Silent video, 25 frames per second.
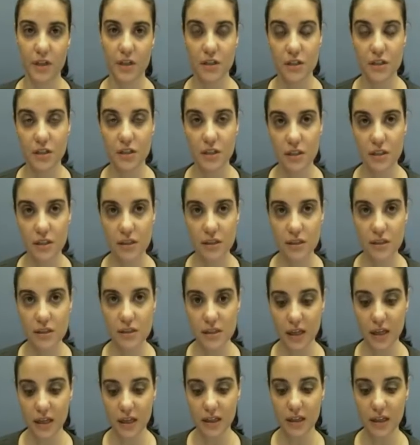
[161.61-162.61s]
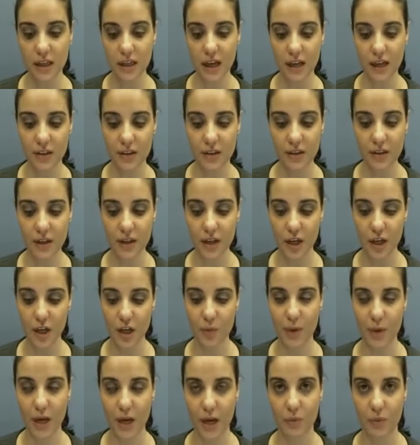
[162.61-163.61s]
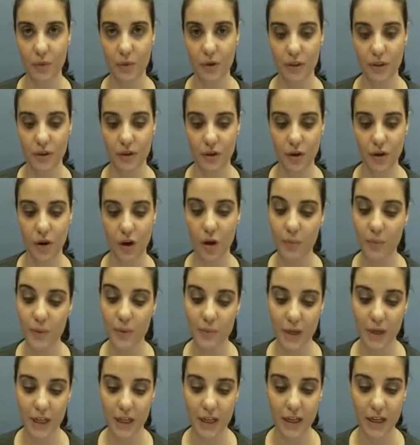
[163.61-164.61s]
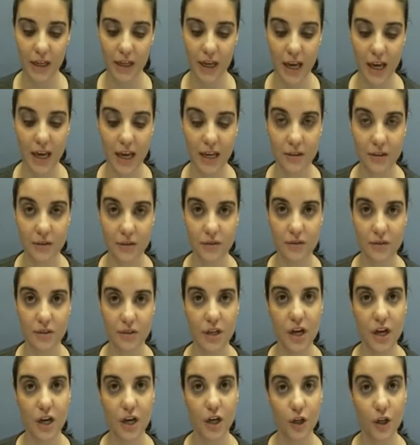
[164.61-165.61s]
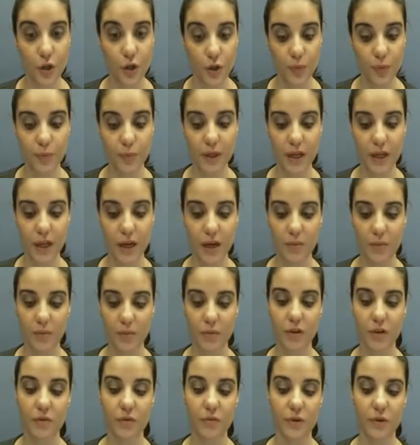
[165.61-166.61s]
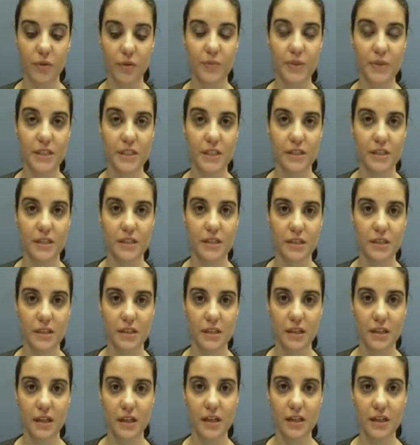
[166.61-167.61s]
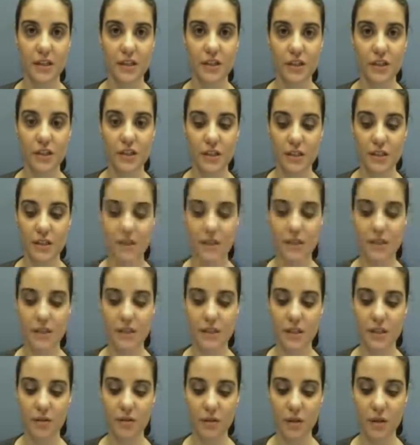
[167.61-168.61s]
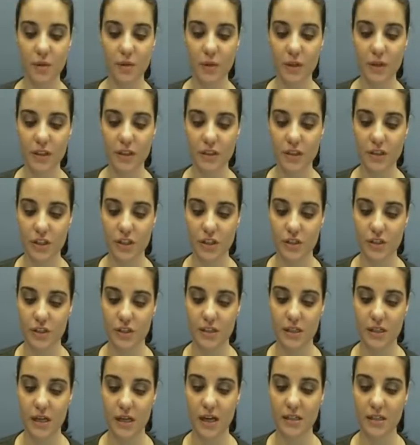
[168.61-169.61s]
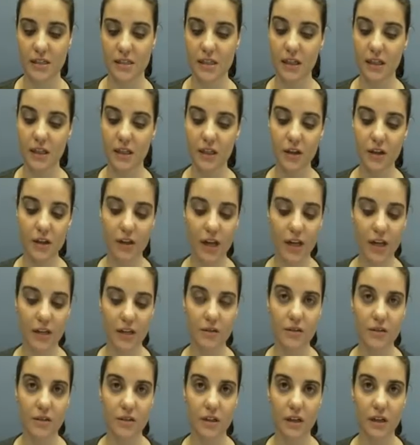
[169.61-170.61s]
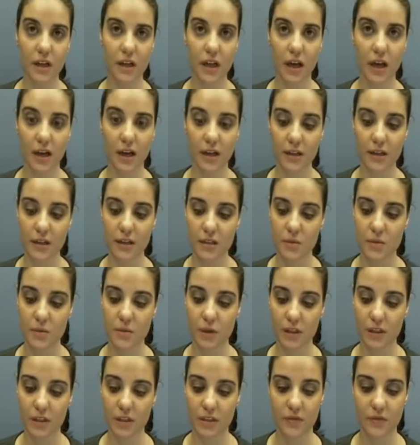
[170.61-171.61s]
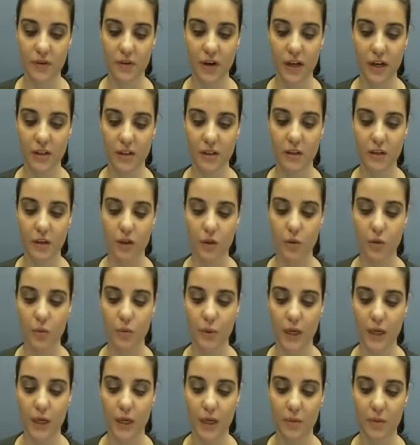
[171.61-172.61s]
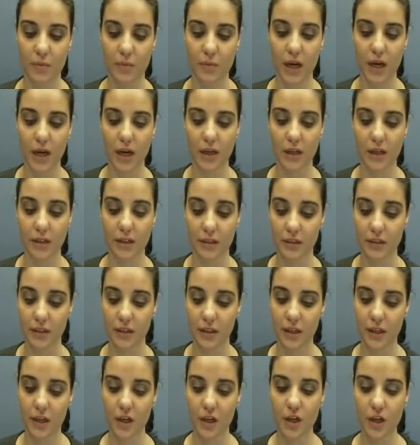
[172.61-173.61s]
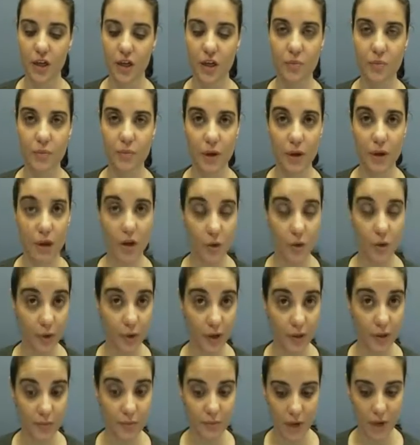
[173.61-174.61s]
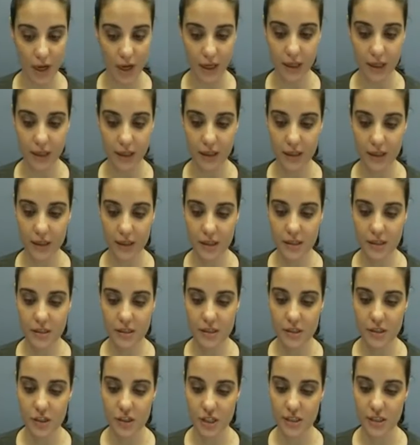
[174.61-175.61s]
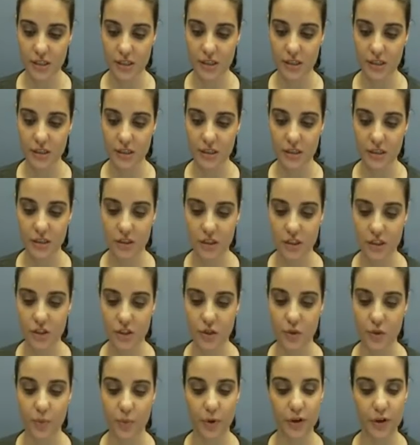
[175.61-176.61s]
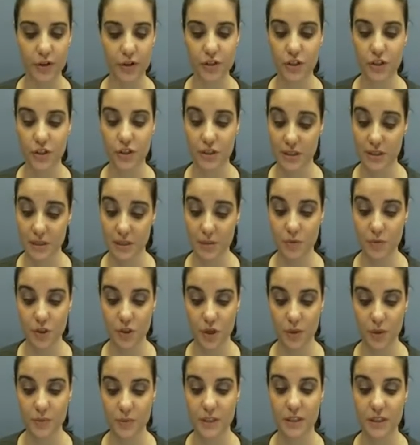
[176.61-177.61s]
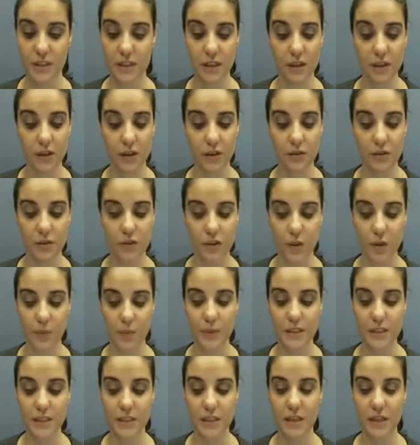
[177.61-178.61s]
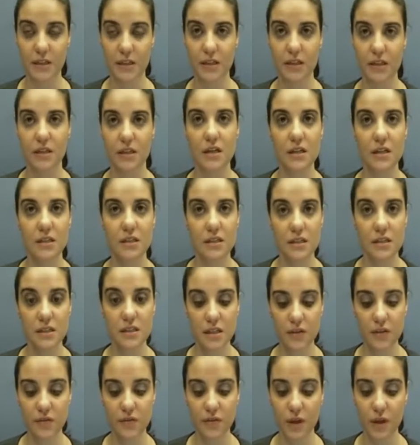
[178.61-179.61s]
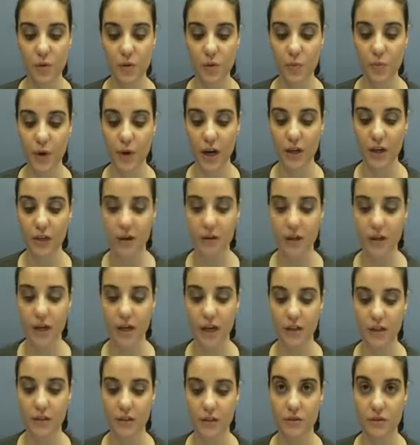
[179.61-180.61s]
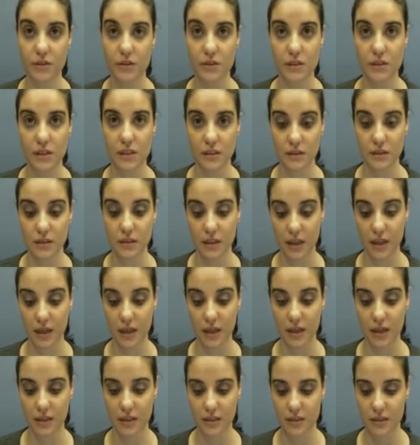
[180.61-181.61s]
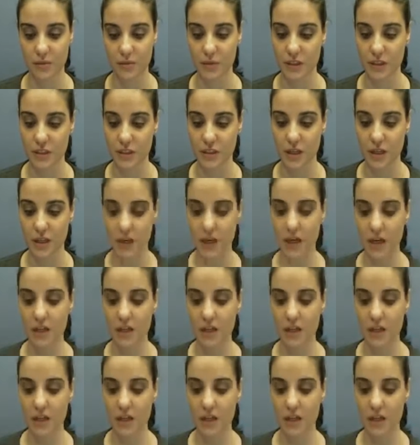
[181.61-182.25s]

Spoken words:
So this has started Kate thinking about whether her hobby making candles could become a real business. She is considering whether she should start selling her candles online as well as via the local weekend market. Her brother Mike suggested that she should approach some shops at their local shopping centre to see if they will buy her candles to sell to their customers.